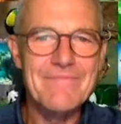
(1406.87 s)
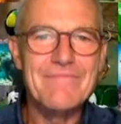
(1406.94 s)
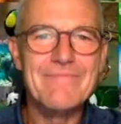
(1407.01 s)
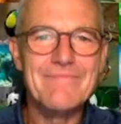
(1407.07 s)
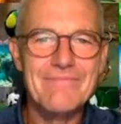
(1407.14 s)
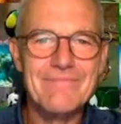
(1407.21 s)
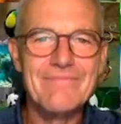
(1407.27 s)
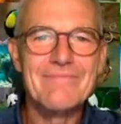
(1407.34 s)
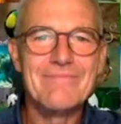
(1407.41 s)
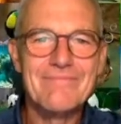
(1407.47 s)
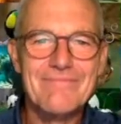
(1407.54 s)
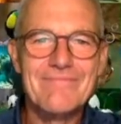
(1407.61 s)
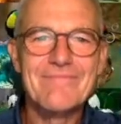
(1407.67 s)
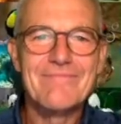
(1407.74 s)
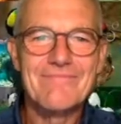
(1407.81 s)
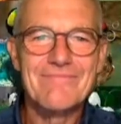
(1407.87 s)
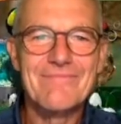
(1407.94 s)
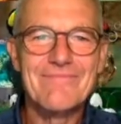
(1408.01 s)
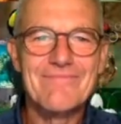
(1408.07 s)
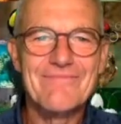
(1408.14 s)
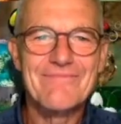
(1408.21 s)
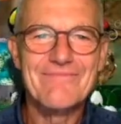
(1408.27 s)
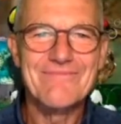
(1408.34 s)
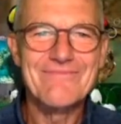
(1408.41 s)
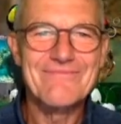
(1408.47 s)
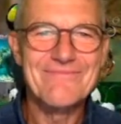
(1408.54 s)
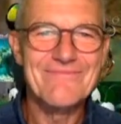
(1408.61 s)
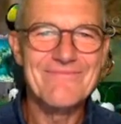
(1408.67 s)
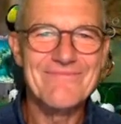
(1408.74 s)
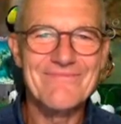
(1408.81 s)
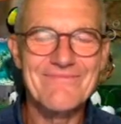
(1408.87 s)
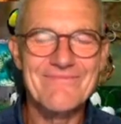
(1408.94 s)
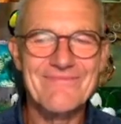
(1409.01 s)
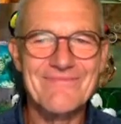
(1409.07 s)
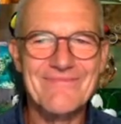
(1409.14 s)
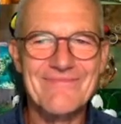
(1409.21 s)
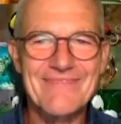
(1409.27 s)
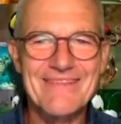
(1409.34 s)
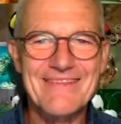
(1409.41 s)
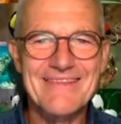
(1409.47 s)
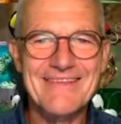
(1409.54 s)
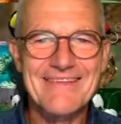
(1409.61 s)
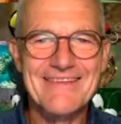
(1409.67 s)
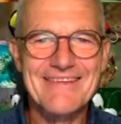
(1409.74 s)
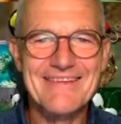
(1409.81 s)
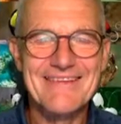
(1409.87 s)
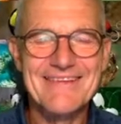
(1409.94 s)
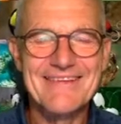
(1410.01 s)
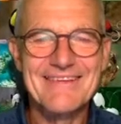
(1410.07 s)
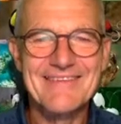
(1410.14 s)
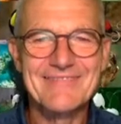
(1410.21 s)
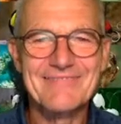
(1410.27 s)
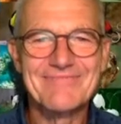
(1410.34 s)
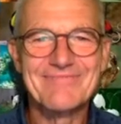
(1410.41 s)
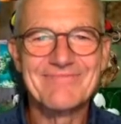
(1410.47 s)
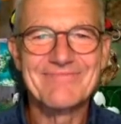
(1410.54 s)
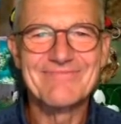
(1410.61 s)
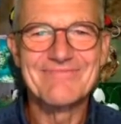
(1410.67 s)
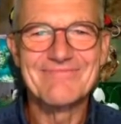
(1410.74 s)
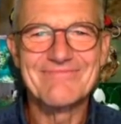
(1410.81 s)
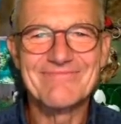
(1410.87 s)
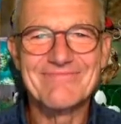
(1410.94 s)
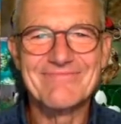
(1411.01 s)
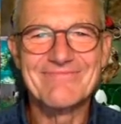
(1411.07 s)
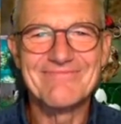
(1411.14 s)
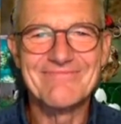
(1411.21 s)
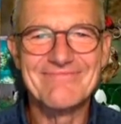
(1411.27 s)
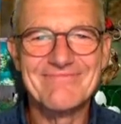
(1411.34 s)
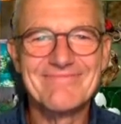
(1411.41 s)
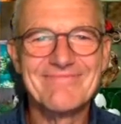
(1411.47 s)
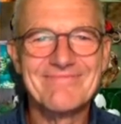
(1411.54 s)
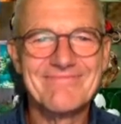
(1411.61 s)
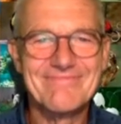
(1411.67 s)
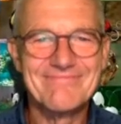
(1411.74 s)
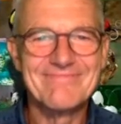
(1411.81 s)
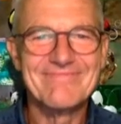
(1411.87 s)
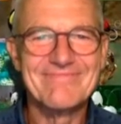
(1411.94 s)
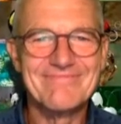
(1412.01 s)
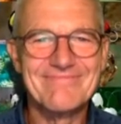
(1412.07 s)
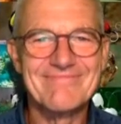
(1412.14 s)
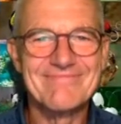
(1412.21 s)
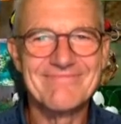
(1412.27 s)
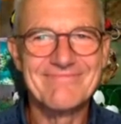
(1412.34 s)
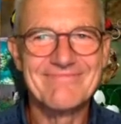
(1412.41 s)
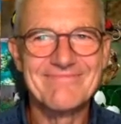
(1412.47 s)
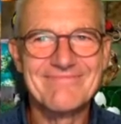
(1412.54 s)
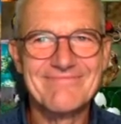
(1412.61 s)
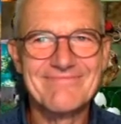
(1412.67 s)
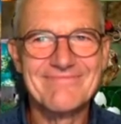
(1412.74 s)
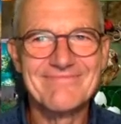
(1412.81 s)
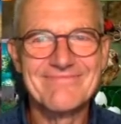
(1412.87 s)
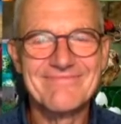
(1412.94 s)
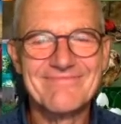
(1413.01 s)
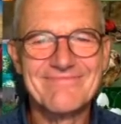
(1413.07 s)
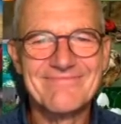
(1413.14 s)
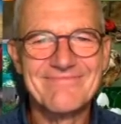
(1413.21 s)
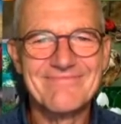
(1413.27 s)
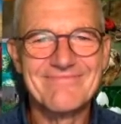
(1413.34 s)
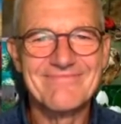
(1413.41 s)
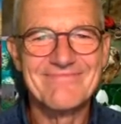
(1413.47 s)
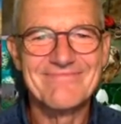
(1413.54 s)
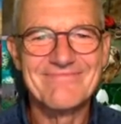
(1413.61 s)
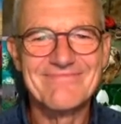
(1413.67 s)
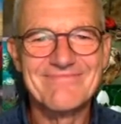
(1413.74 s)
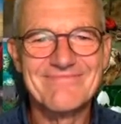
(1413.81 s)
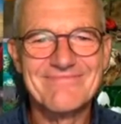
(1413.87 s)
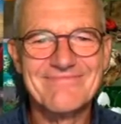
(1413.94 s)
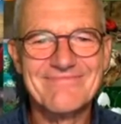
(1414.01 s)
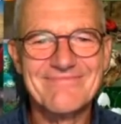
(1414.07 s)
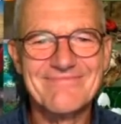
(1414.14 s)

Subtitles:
The person shown says nothing.